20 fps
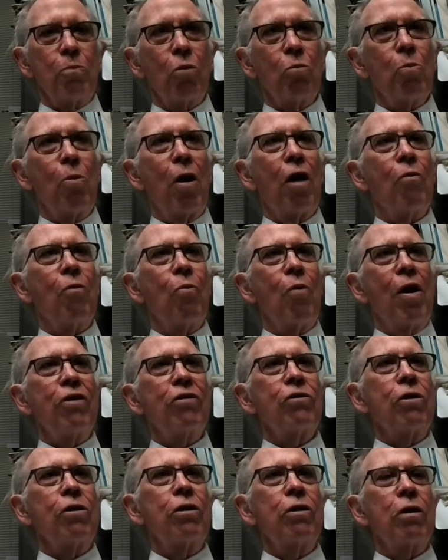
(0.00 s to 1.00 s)
by a
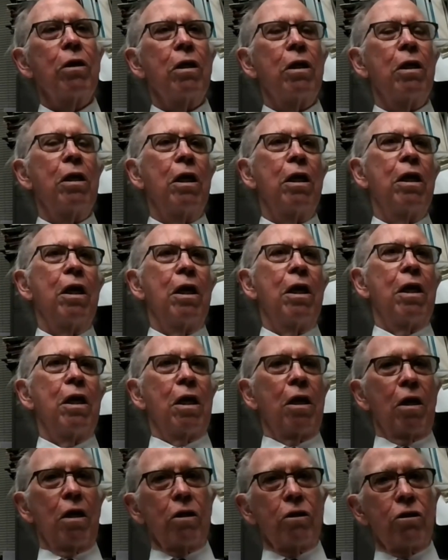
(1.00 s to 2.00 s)
resident.
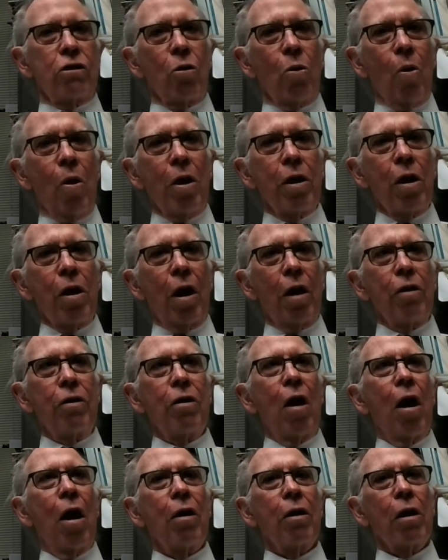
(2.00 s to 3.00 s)
So I got
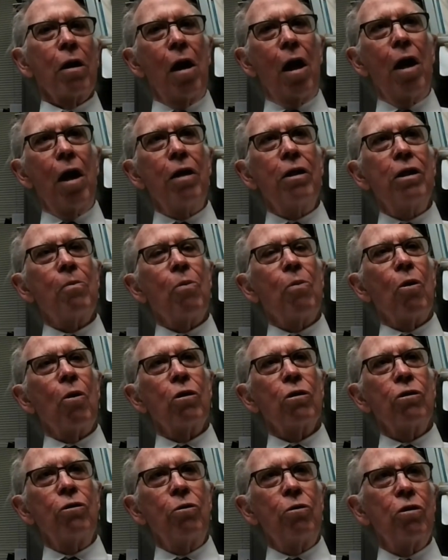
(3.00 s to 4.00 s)
Don Klein, the
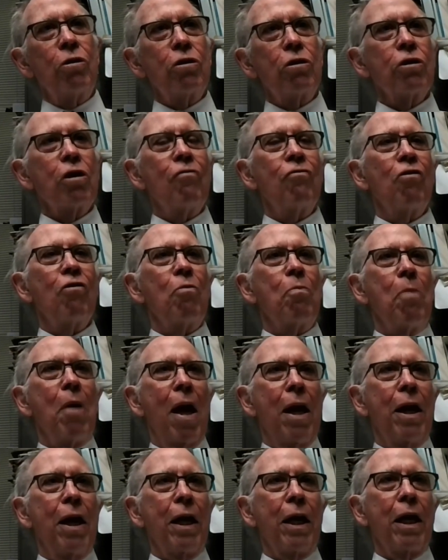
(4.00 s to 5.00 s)
person who discovered
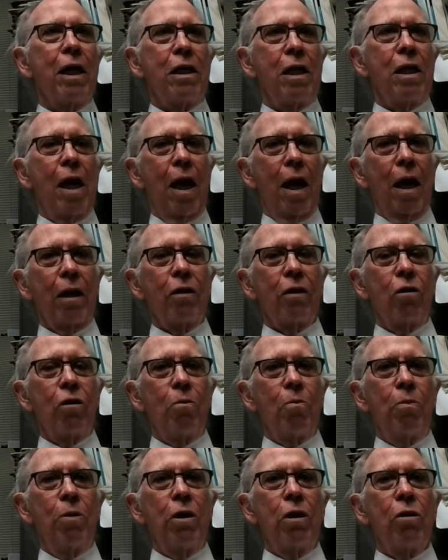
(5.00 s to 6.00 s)
panic attack, to
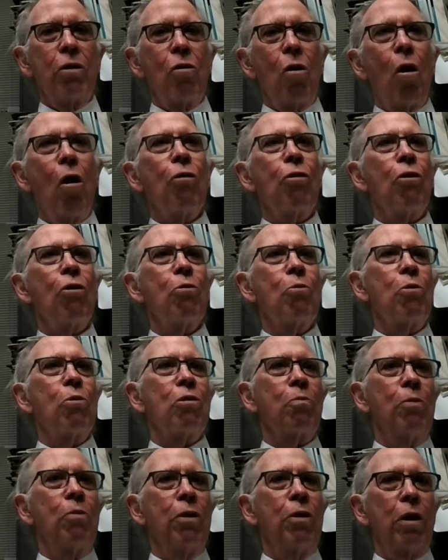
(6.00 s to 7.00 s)
be an author
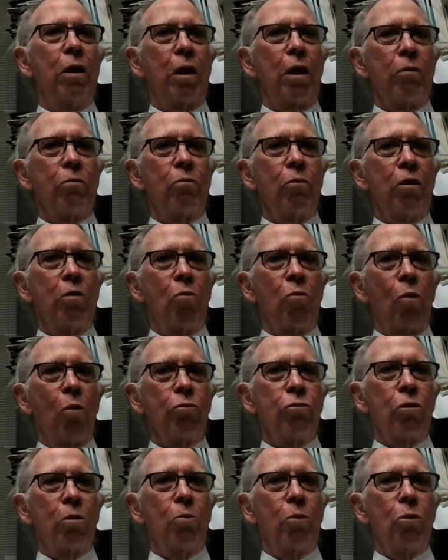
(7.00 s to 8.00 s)
with me, and we
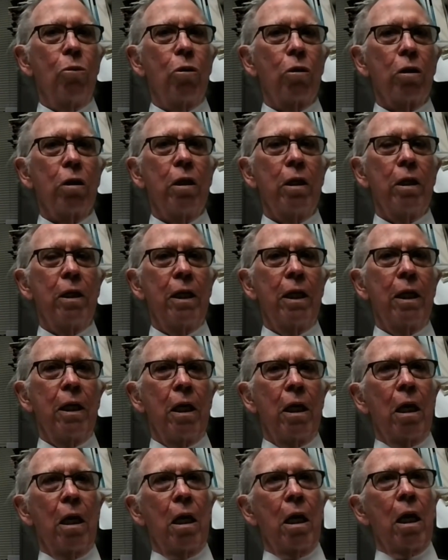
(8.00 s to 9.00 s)
wrote the book.
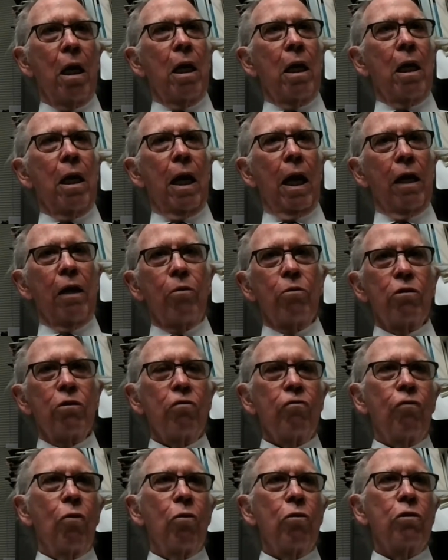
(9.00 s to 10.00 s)
And it was the
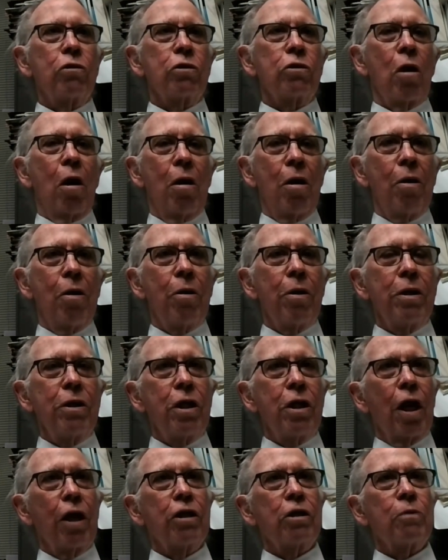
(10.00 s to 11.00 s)
first scholarly
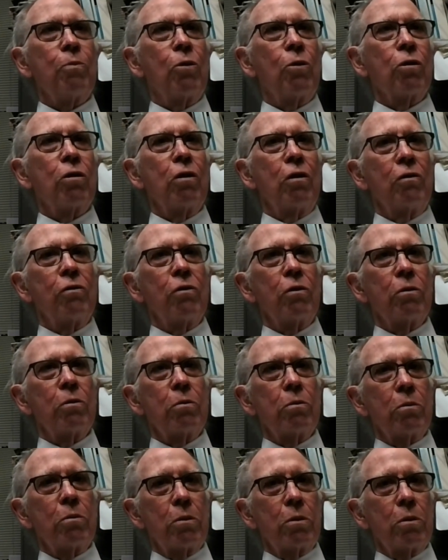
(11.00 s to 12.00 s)
textbook in
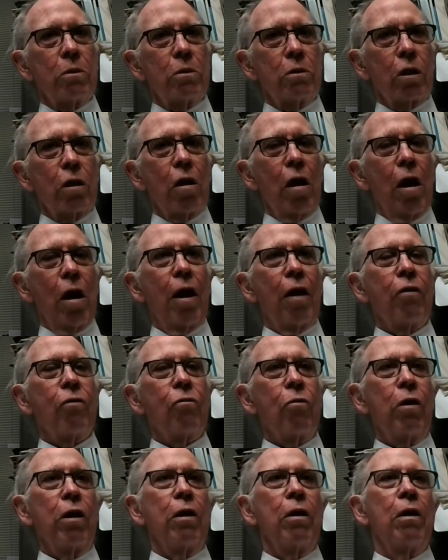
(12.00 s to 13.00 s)

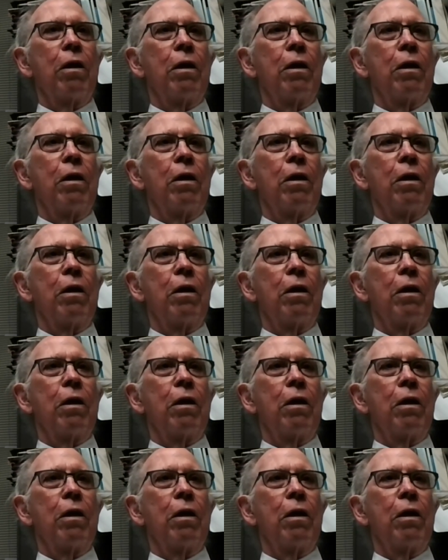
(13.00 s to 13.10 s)
psychiatry.